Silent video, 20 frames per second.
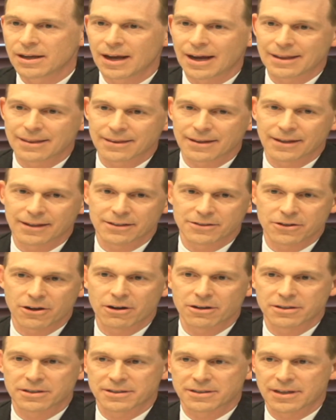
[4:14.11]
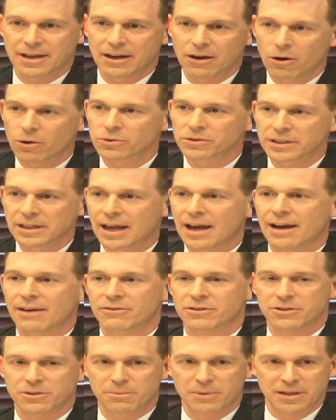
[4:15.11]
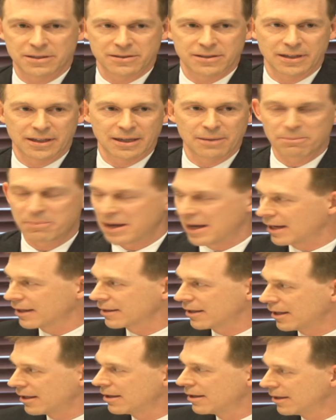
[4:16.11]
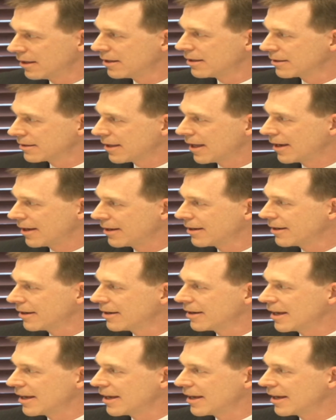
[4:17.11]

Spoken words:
I think it's hard to say, only have a domestic impact. That they,